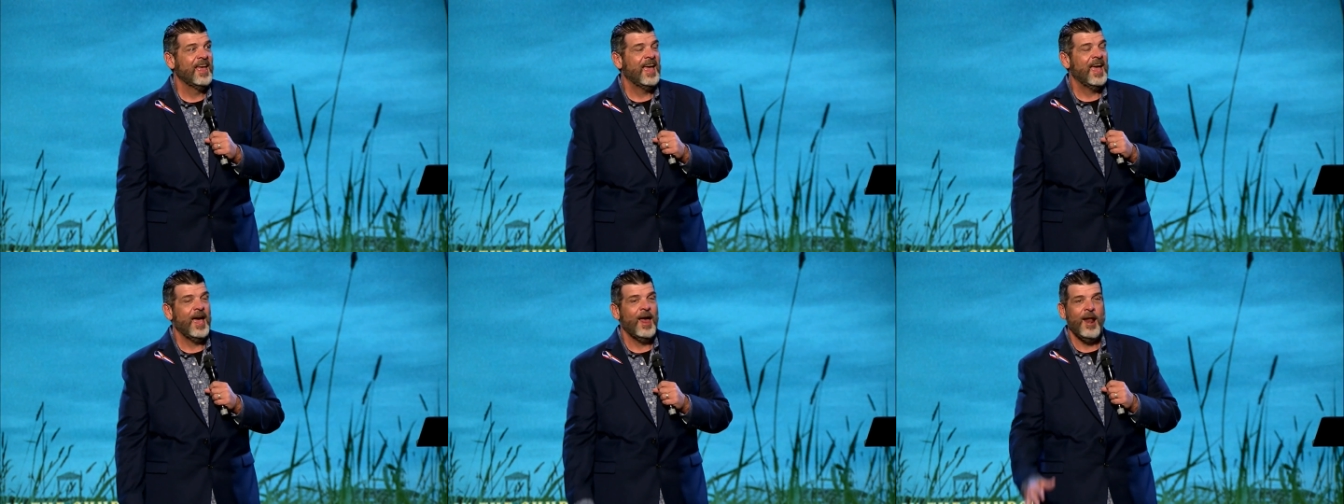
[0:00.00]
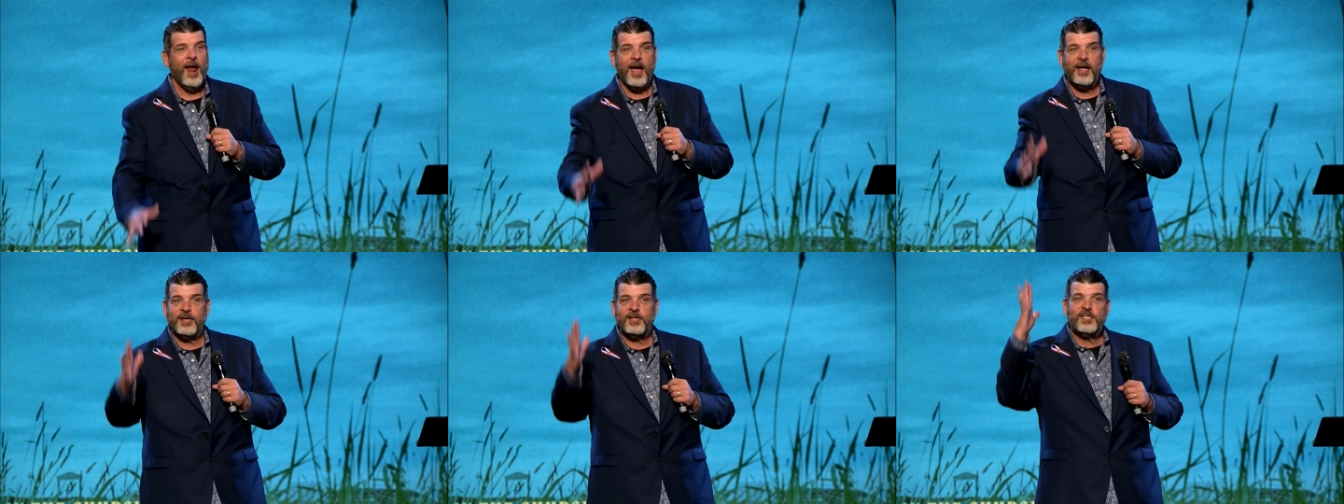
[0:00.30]
And
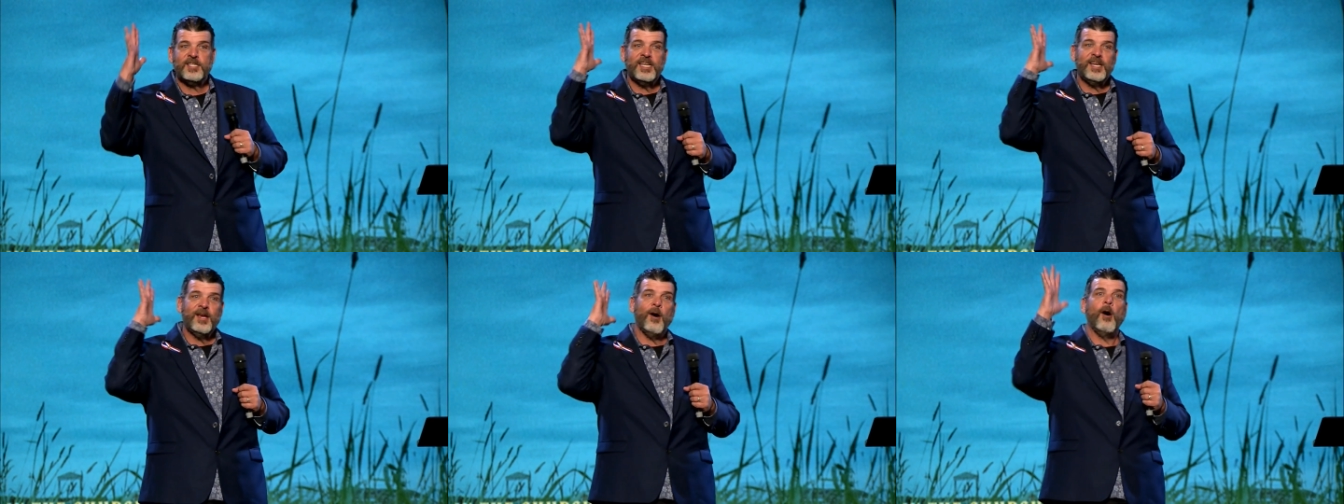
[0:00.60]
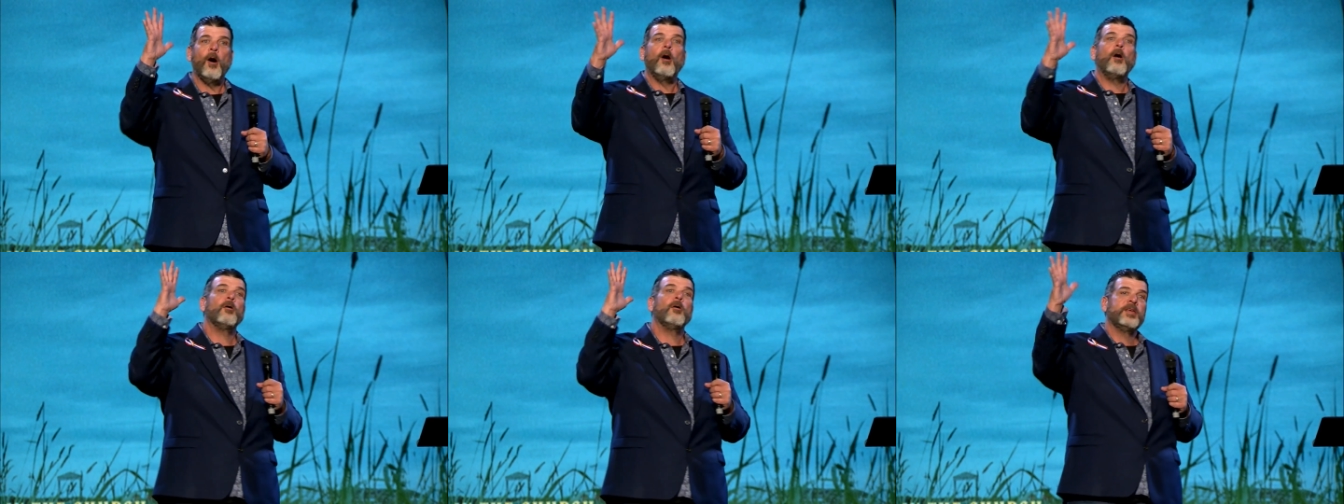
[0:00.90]
I could see
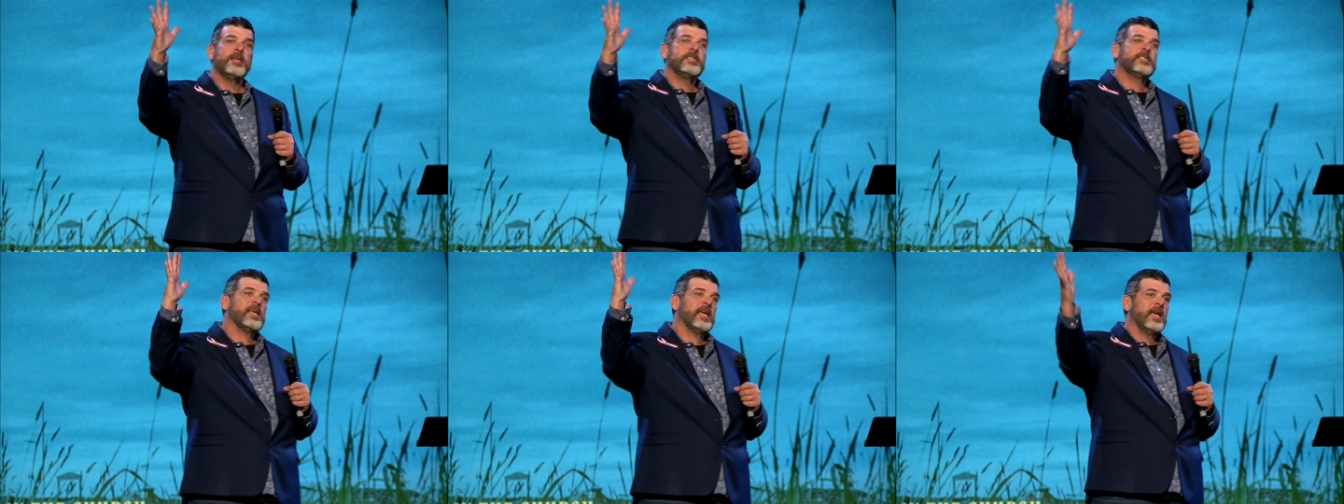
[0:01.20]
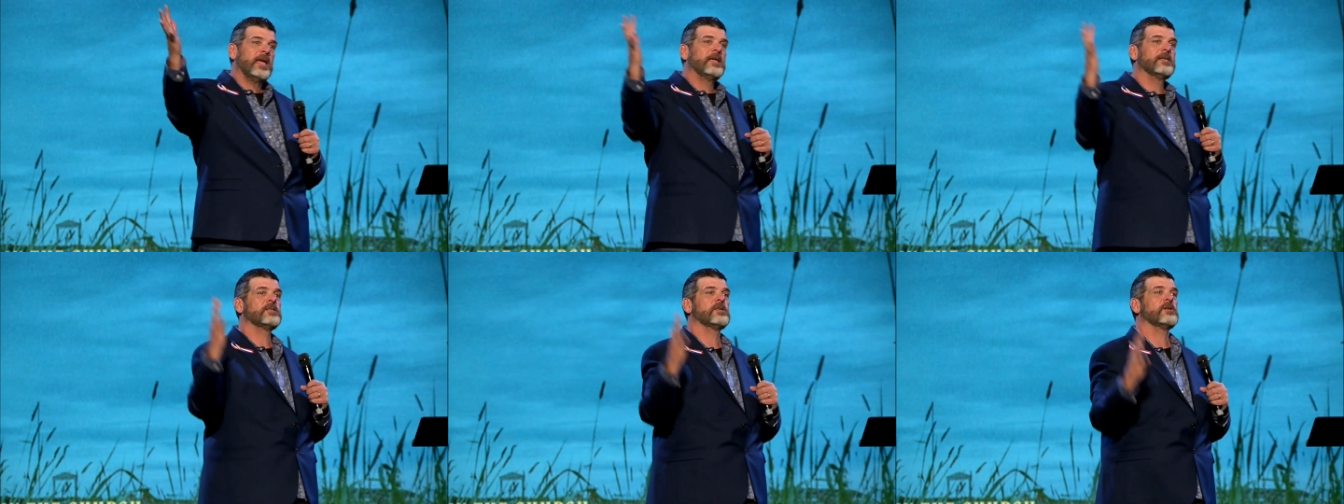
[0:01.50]
all these
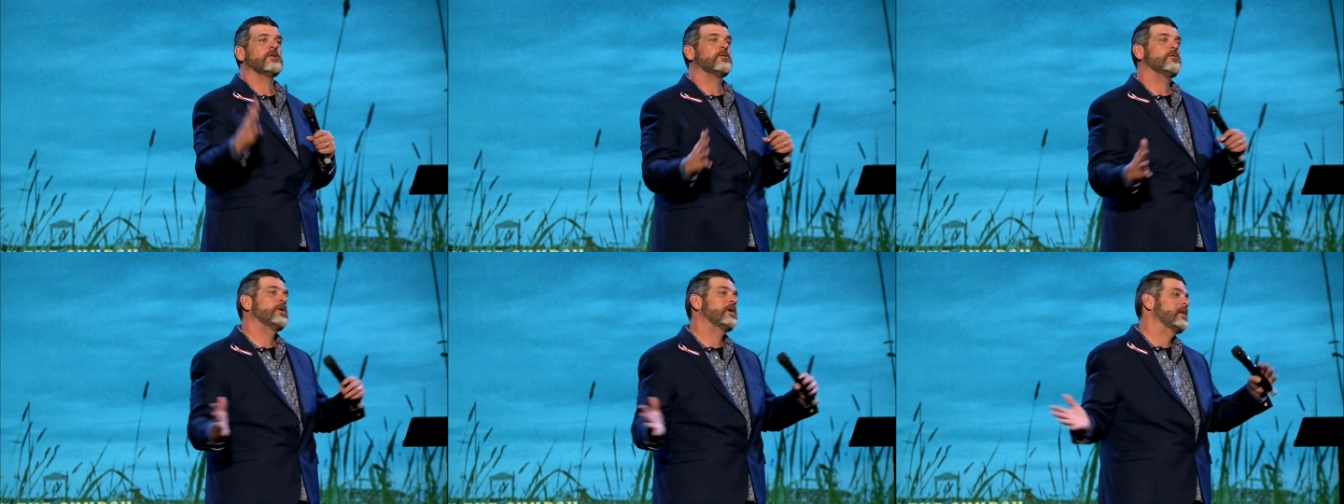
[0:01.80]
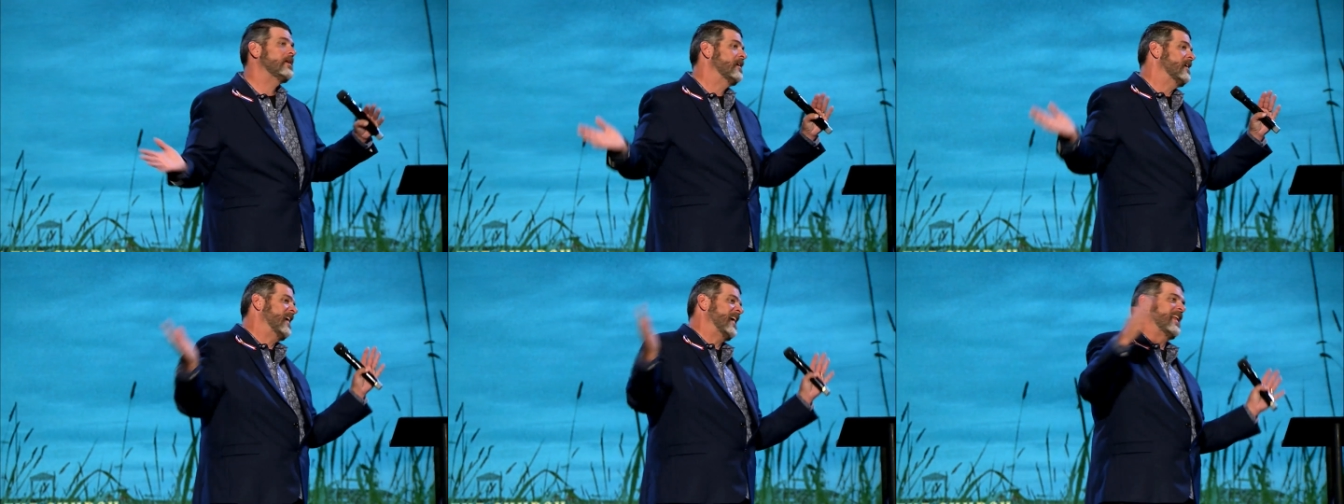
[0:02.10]
hands on the
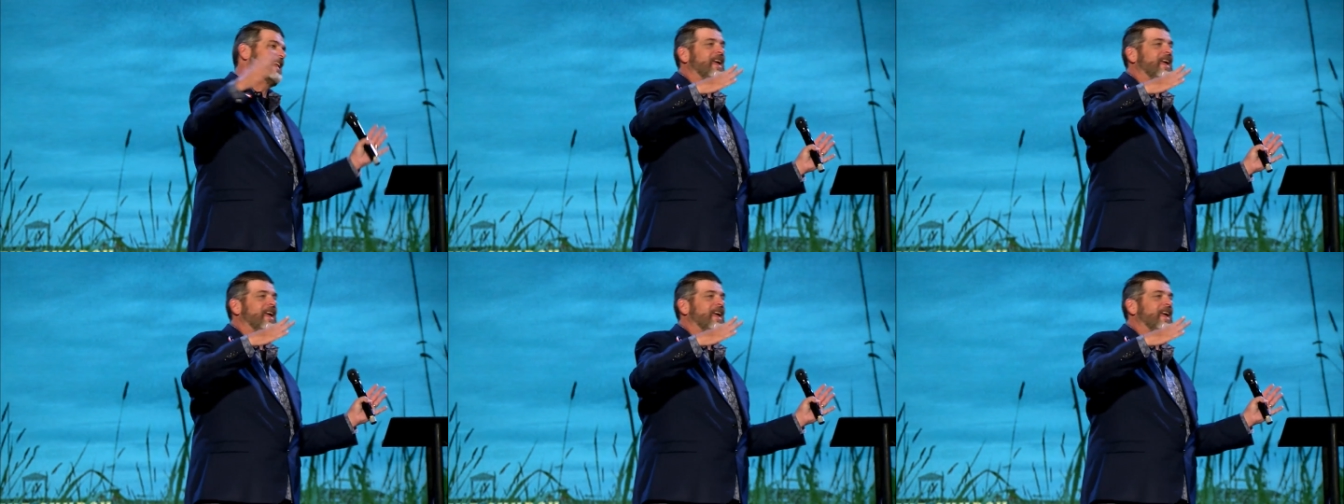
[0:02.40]
window, and